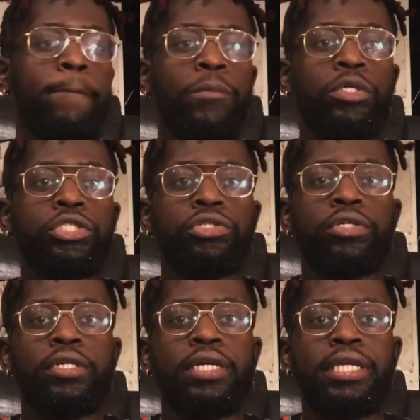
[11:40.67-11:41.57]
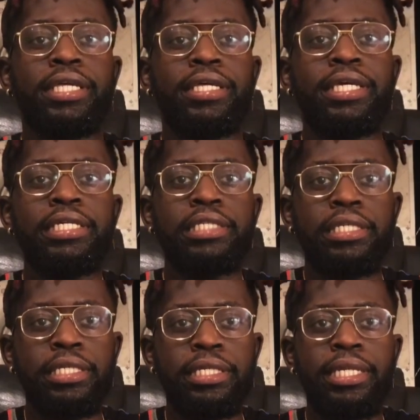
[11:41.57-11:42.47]
your
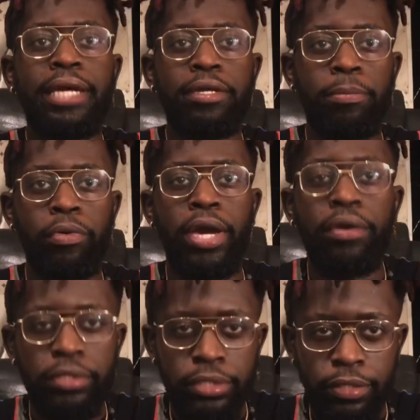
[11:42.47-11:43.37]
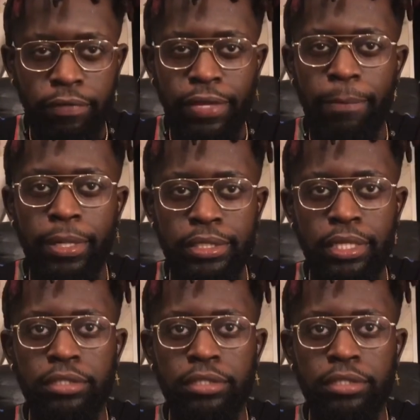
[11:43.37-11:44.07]
easily likable energy, if that makes sense.